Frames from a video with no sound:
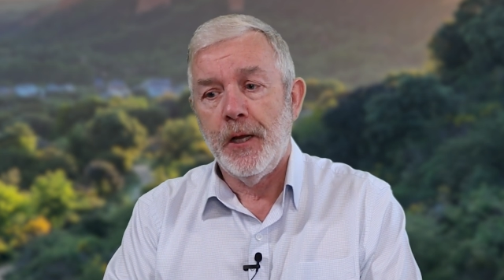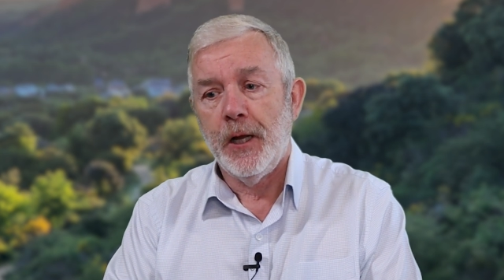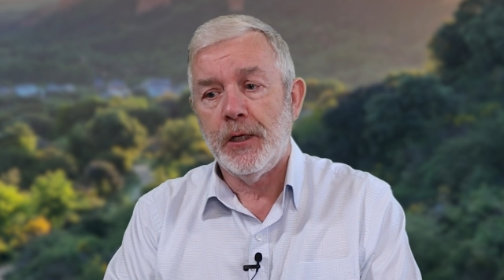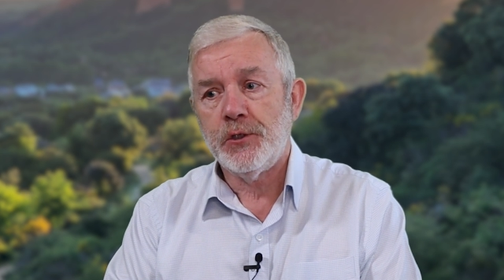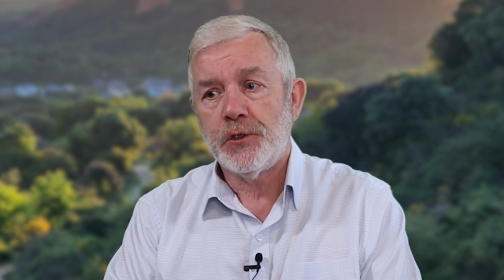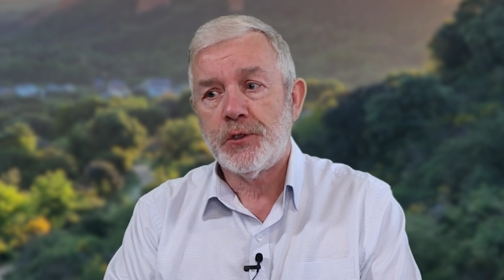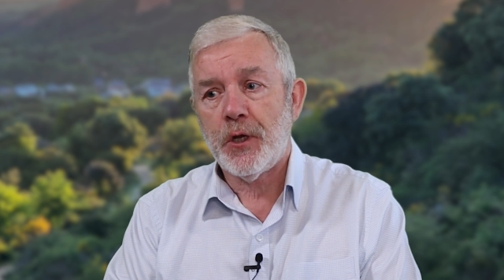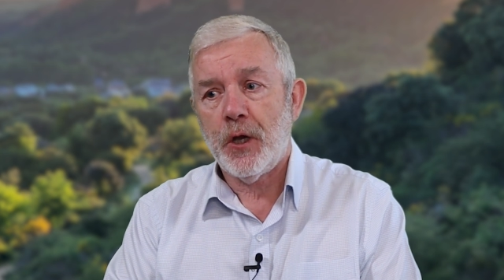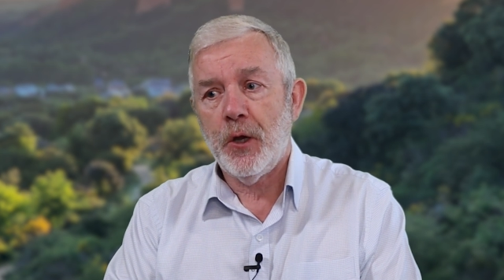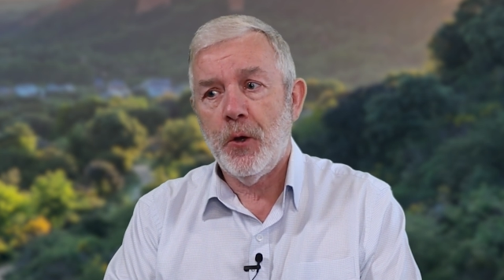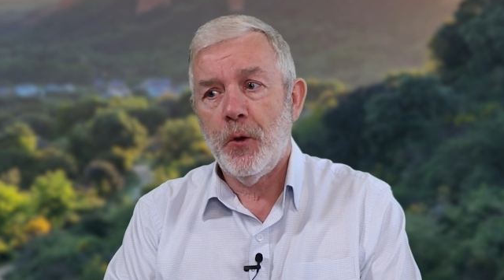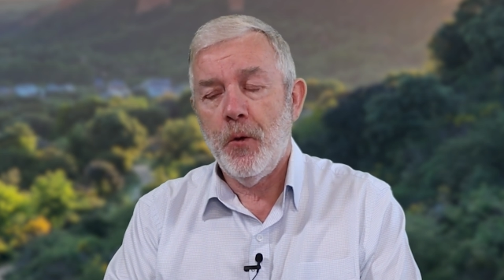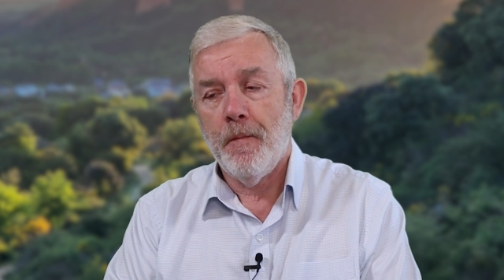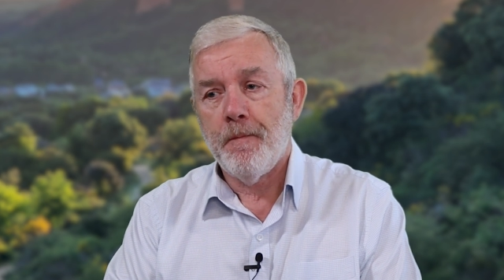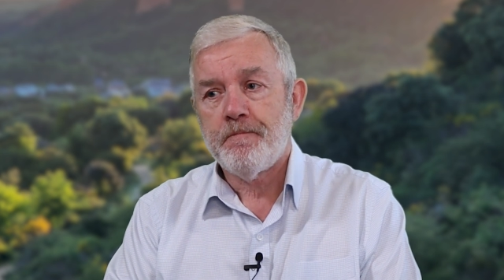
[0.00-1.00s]
And
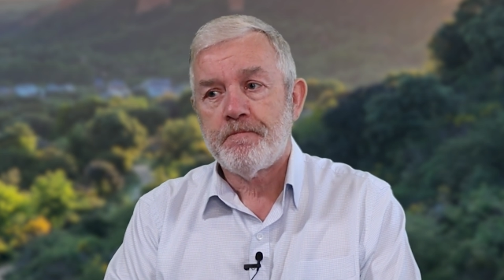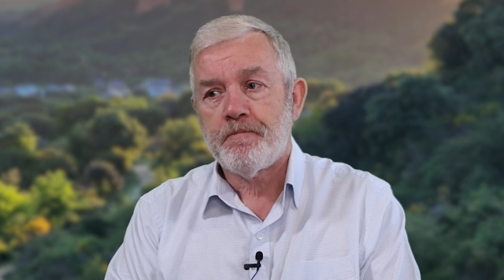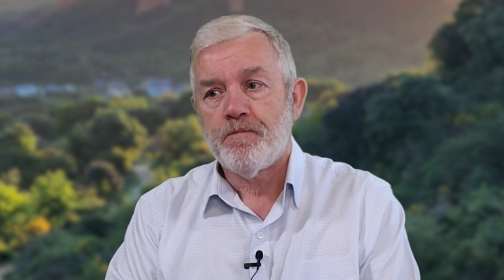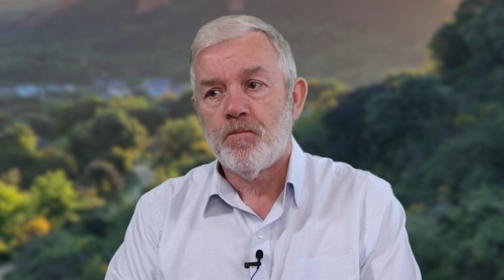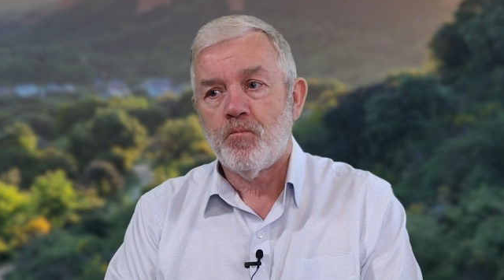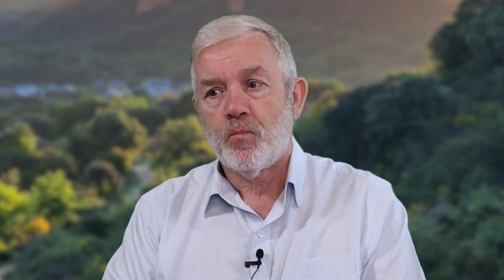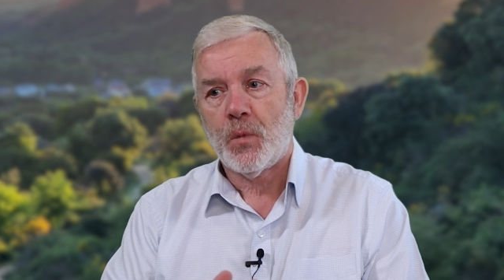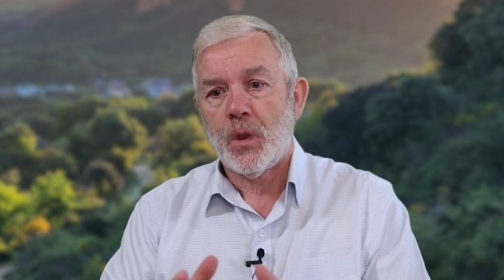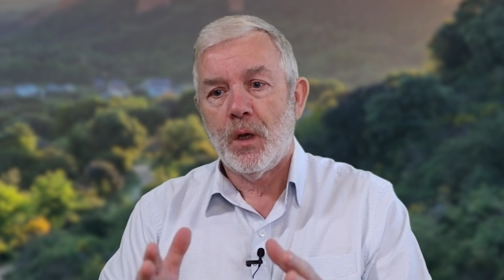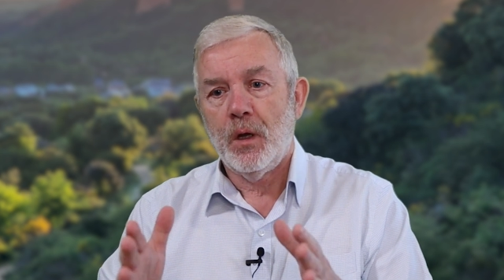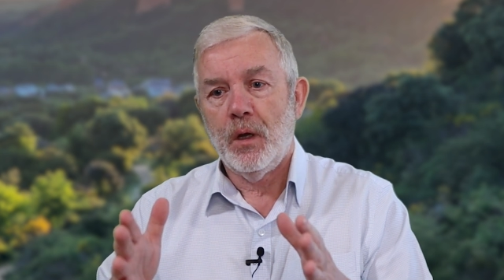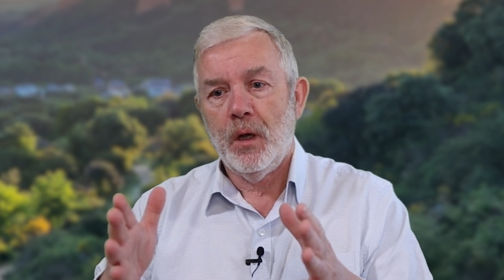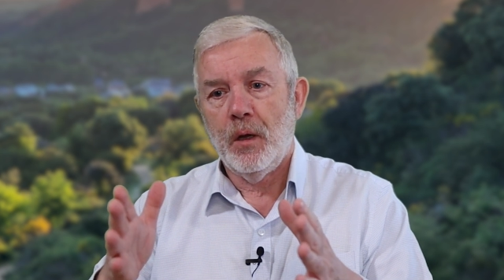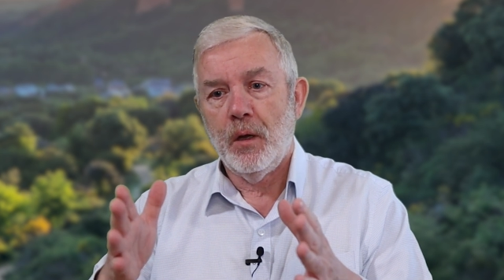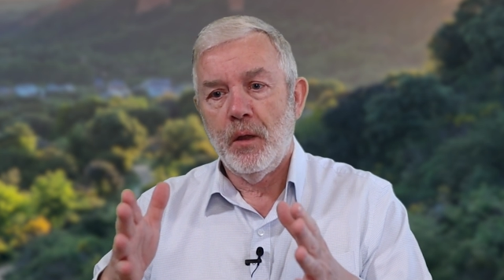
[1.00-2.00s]
so
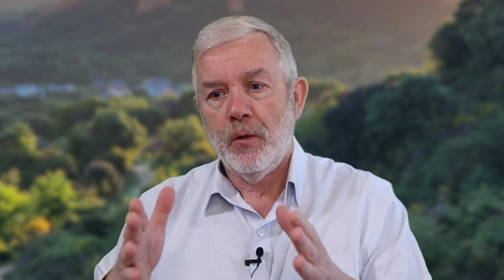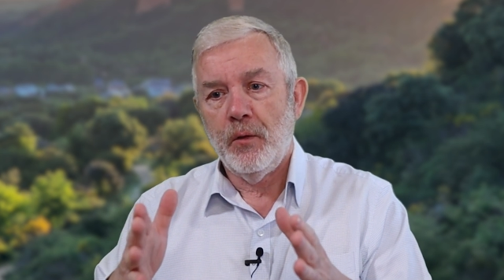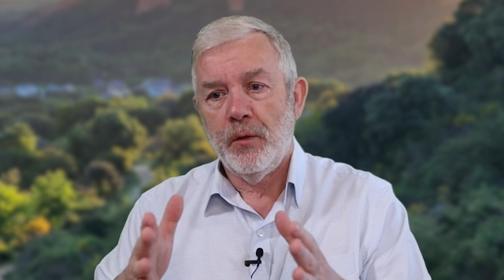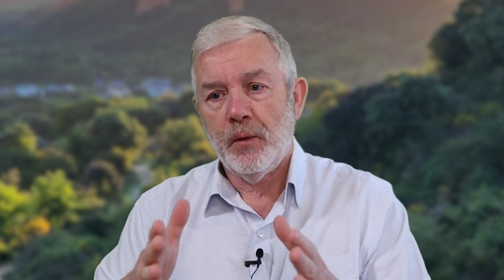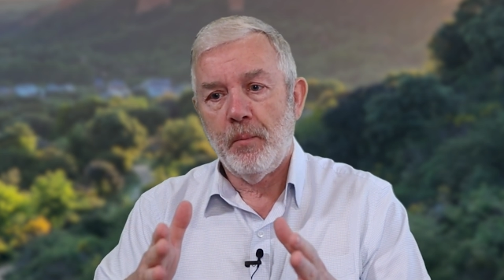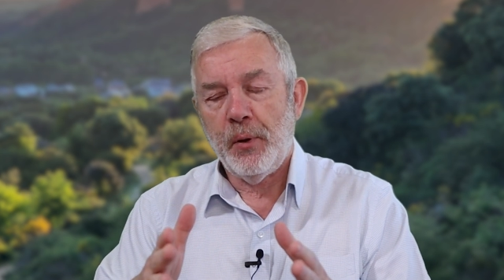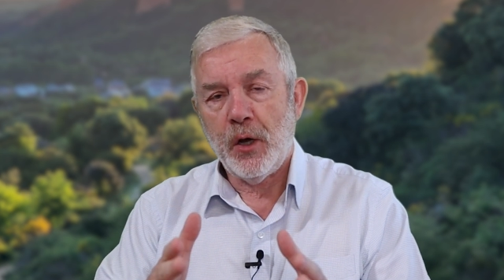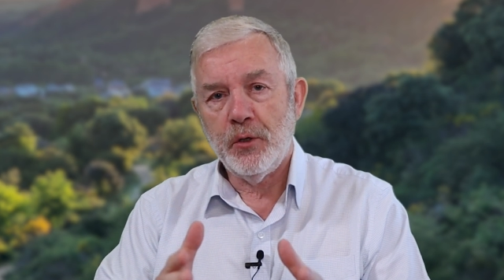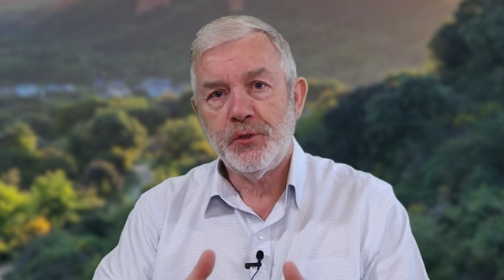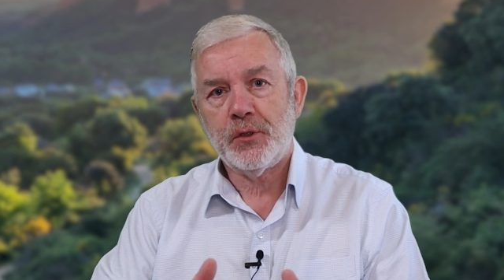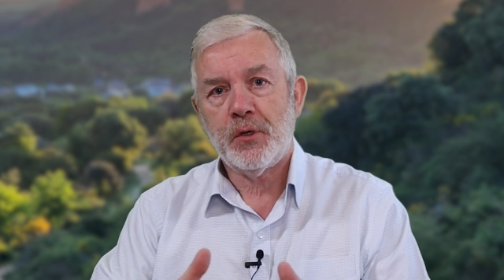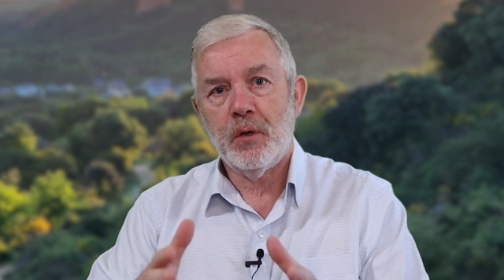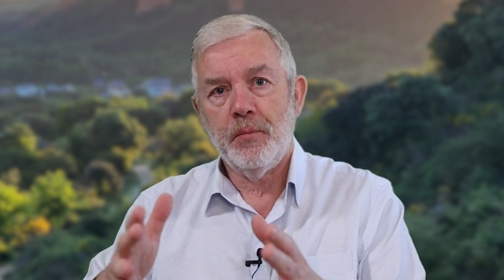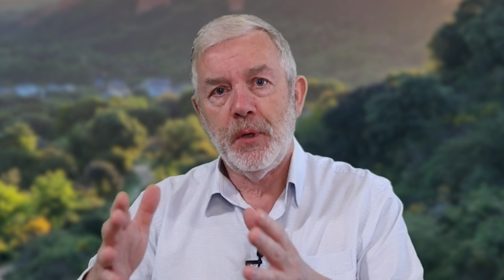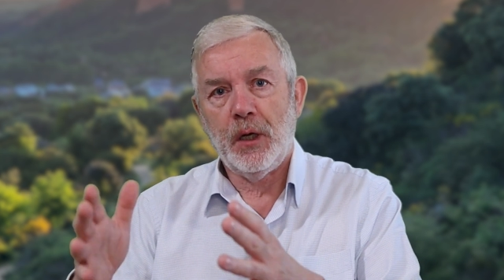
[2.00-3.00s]
the
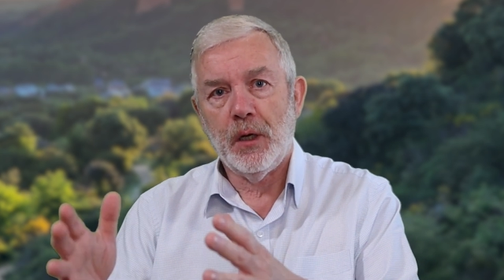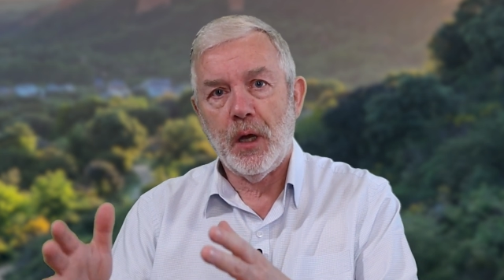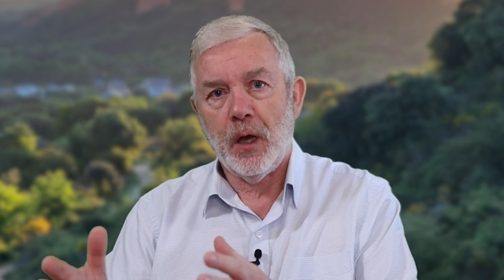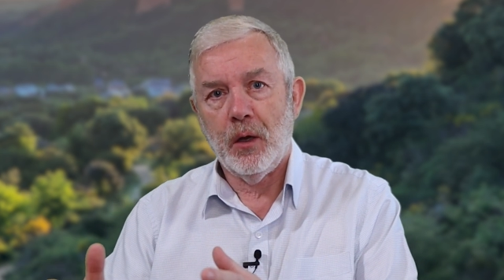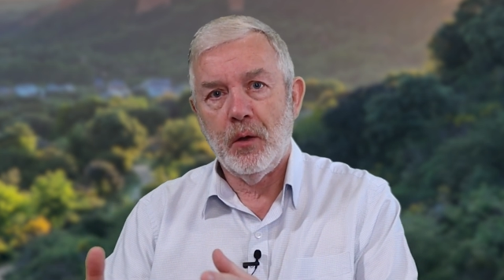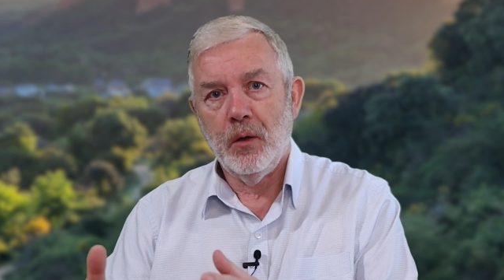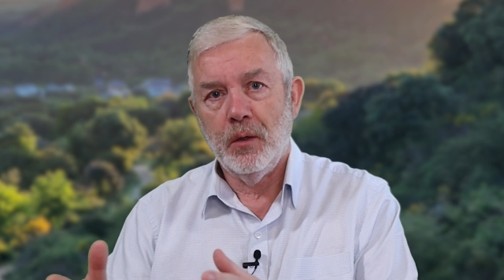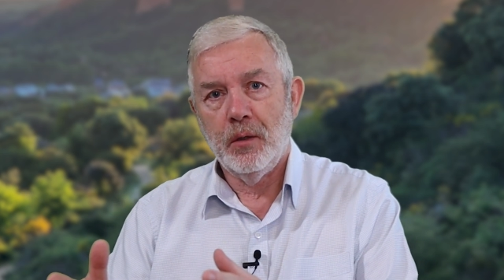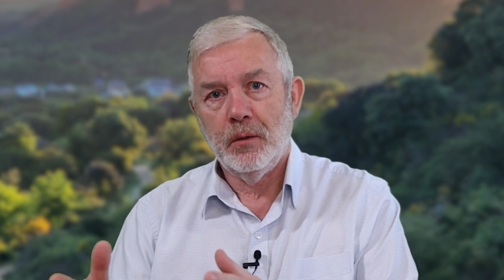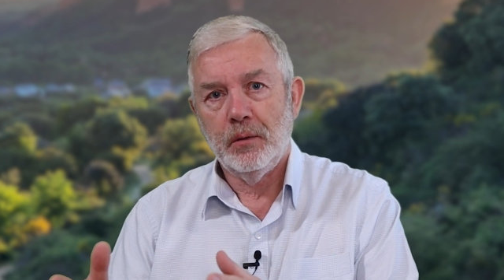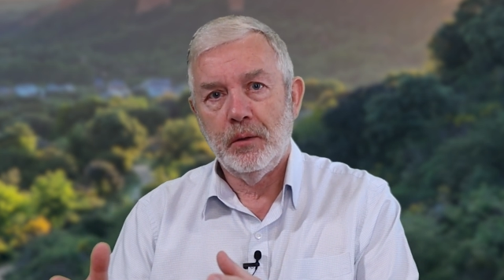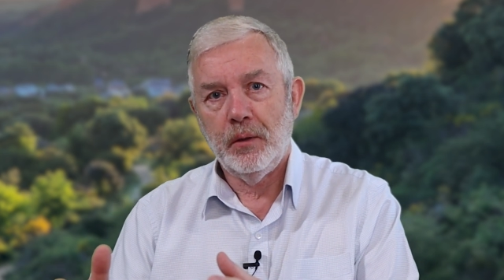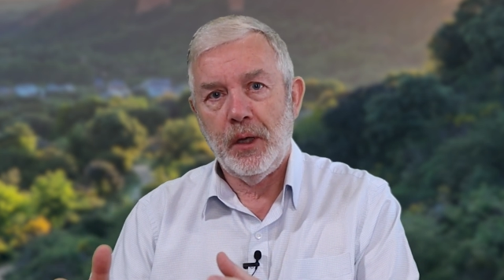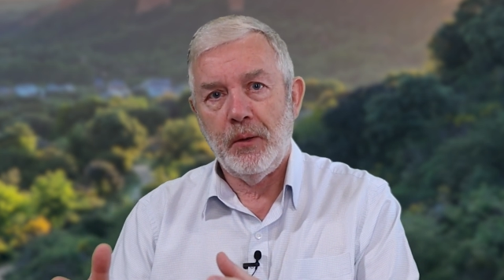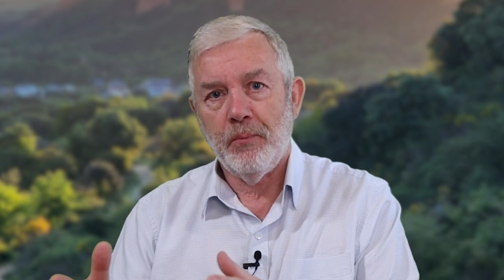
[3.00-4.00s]
post-Camino
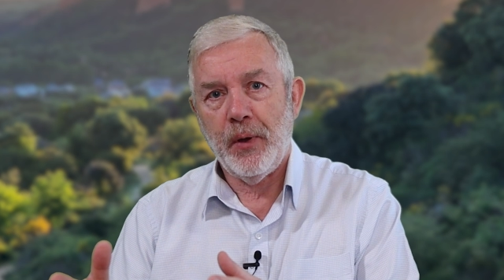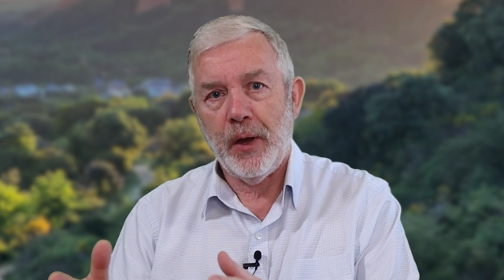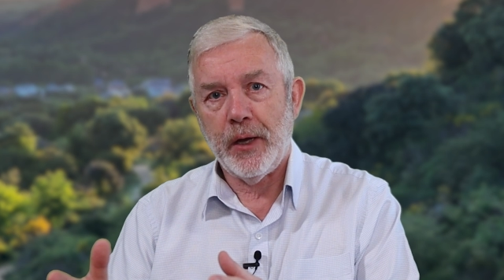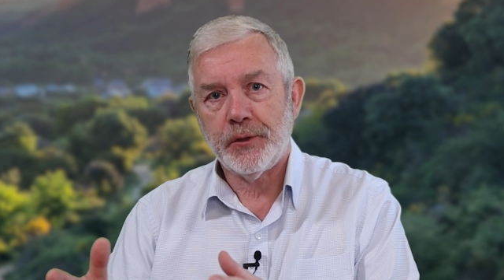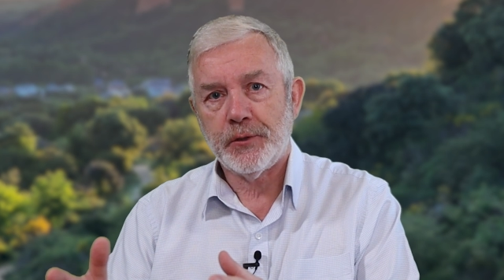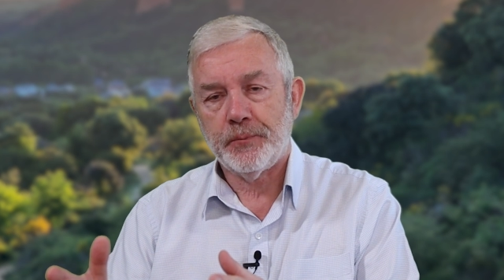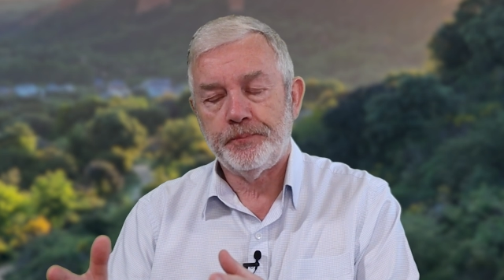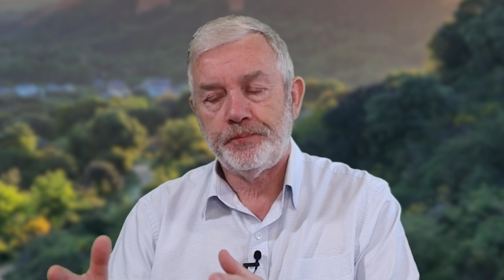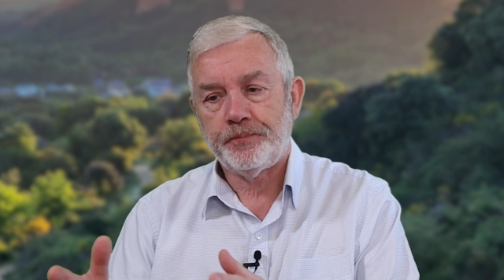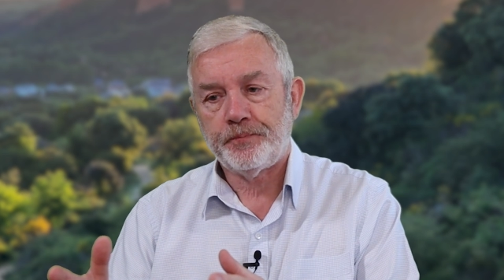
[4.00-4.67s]
impact,